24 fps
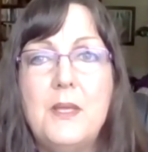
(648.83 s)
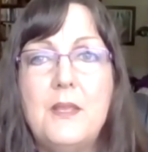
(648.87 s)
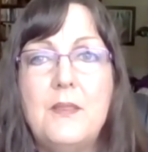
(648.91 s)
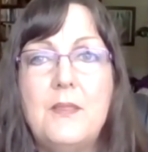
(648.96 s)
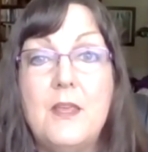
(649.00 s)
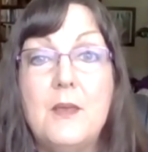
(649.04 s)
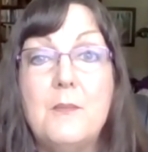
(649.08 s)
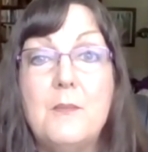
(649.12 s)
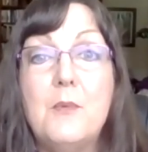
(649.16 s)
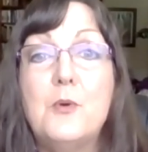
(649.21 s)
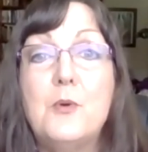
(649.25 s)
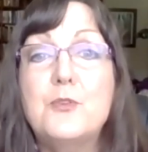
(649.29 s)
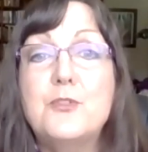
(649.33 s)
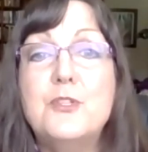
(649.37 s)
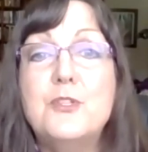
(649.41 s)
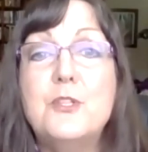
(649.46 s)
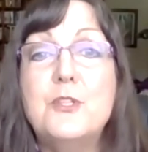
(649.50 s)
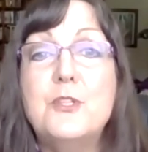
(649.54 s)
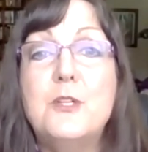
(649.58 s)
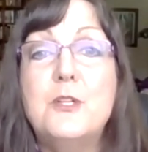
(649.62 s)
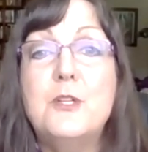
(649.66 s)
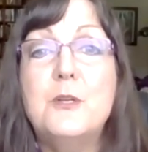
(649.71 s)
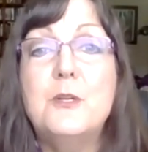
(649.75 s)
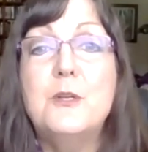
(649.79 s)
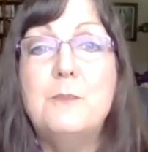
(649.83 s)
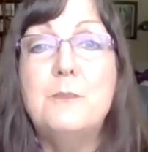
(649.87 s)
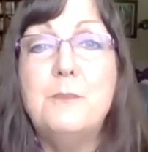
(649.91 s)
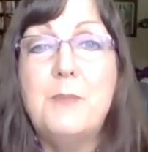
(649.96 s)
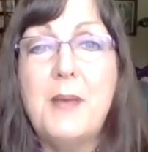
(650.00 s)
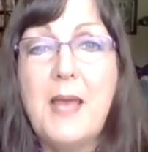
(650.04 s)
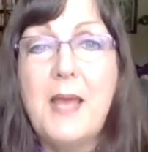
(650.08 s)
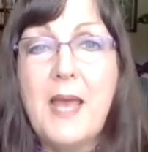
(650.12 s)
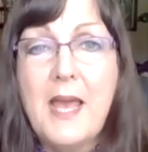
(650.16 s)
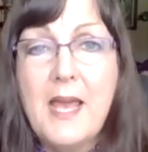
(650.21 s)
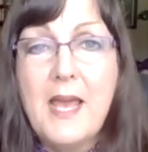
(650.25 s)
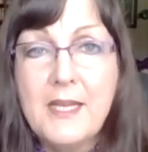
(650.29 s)
the emotional
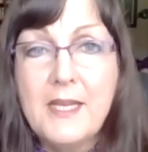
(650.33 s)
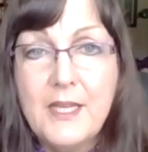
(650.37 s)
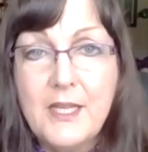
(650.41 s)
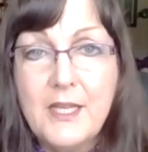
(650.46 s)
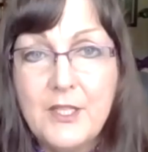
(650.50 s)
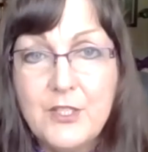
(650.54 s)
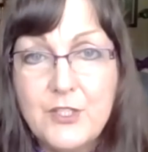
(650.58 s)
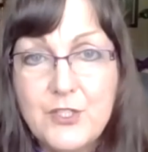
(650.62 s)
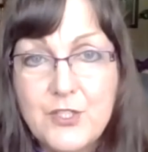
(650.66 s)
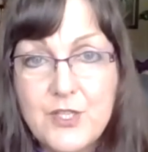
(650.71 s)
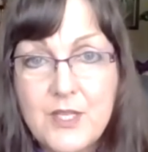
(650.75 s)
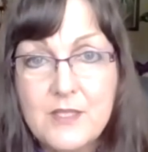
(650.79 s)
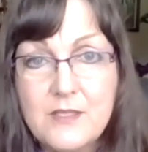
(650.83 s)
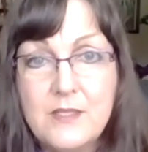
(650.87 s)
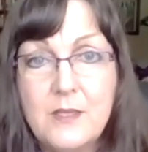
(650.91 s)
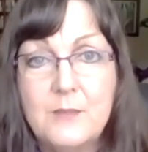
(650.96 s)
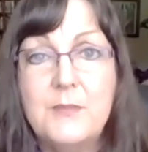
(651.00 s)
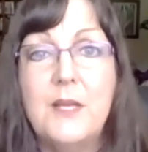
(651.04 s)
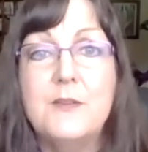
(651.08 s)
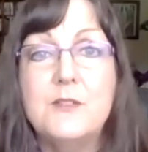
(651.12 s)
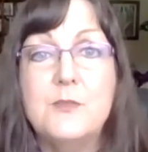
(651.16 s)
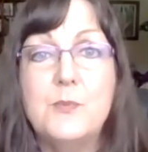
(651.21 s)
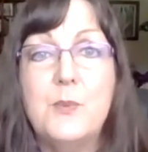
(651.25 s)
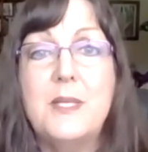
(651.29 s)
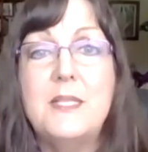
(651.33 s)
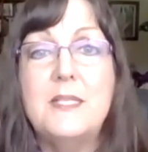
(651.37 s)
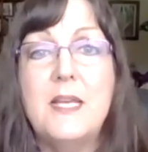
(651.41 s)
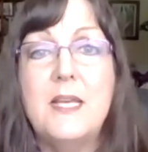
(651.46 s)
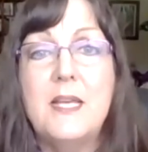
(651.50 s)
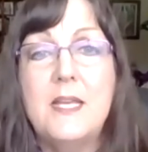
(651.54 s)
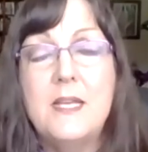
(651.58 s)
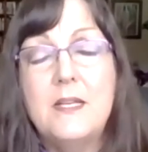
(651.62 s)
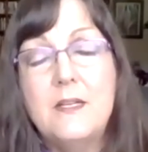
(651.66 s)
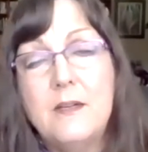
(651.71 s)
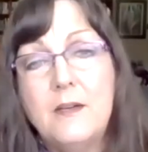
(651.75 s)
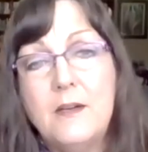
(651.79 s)
baggage that sometimes we take
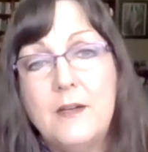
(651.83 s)
on.